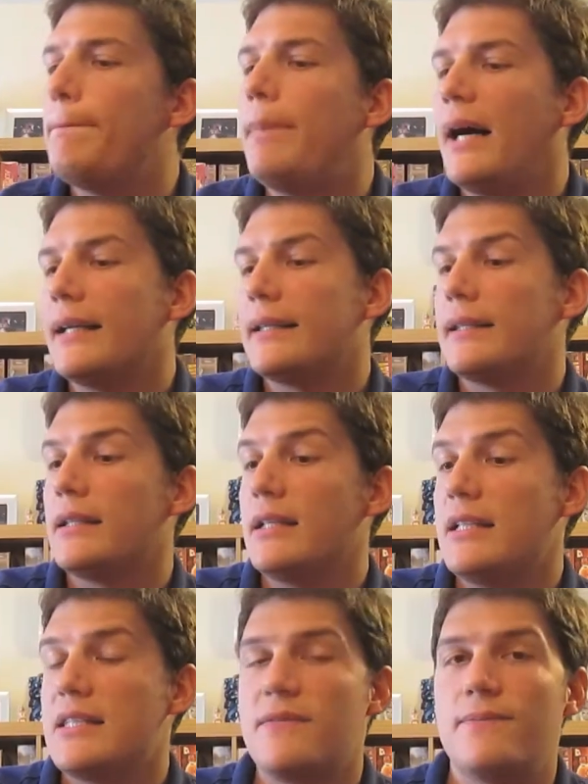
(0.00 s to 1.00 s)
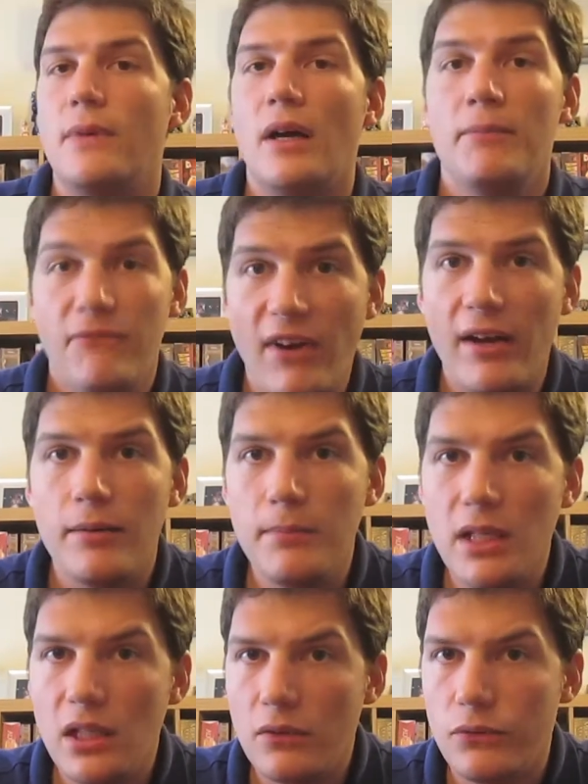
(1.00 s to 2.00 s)
but it's a very
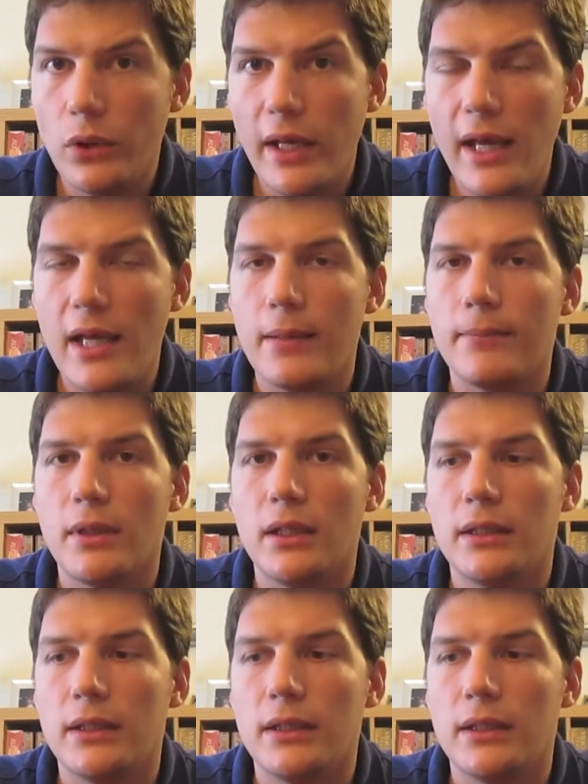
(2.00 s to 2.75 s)
meaningful game.